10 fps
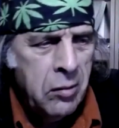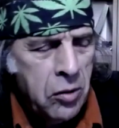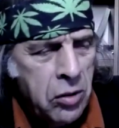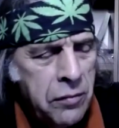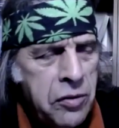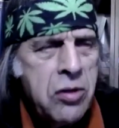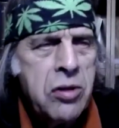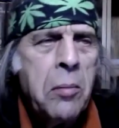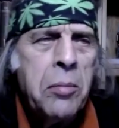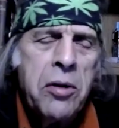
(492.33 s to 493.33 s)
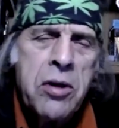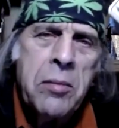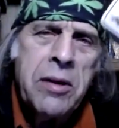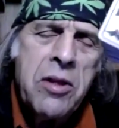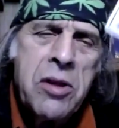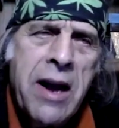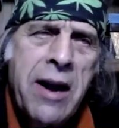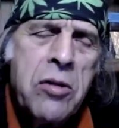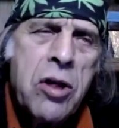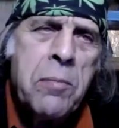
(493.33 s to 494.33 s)
Well, if this symbolism and these
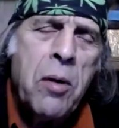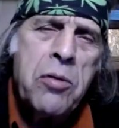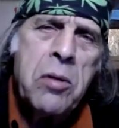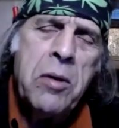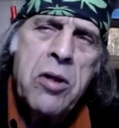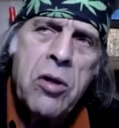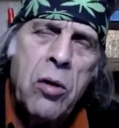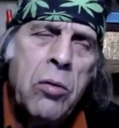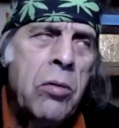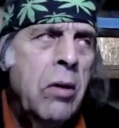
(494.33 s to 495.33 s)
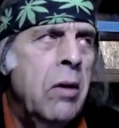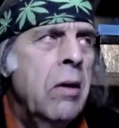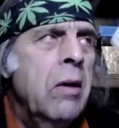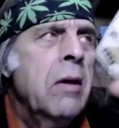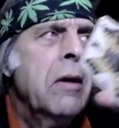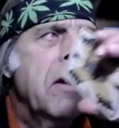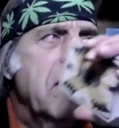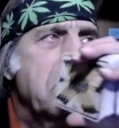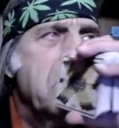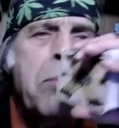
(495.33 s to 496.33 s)
cards are supposed to be so
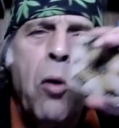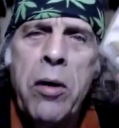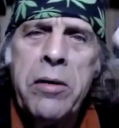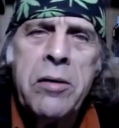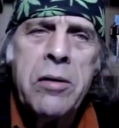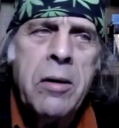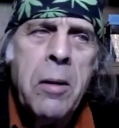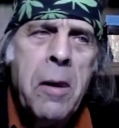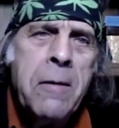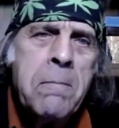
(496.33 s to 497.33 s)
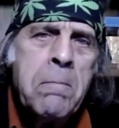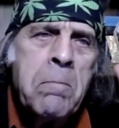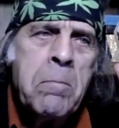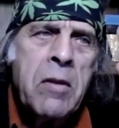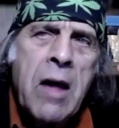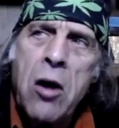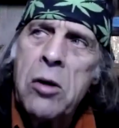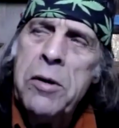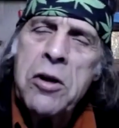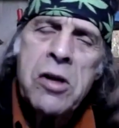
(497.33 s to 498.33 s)
um, important, how could
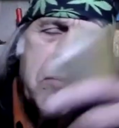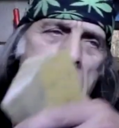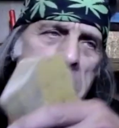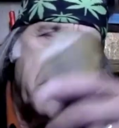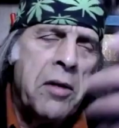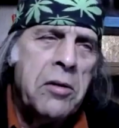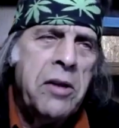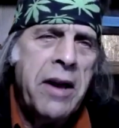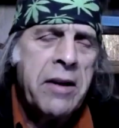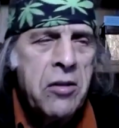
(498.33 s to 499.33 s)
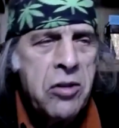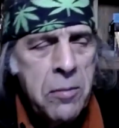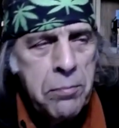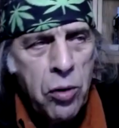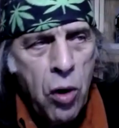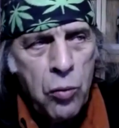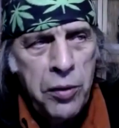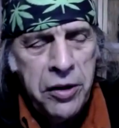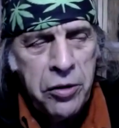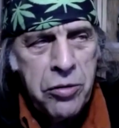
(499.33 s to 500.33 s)
we just come out with another deck and see pro
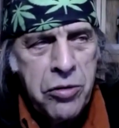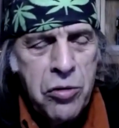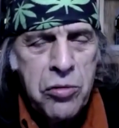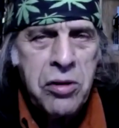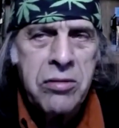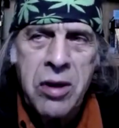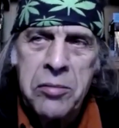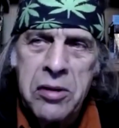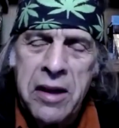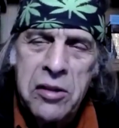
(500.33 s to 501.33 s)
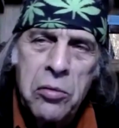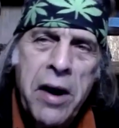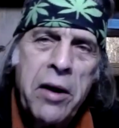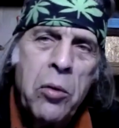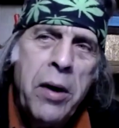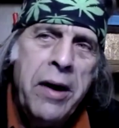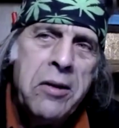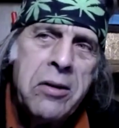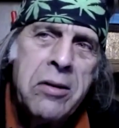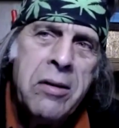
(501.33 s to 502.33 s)
readers using something like the Rider Waite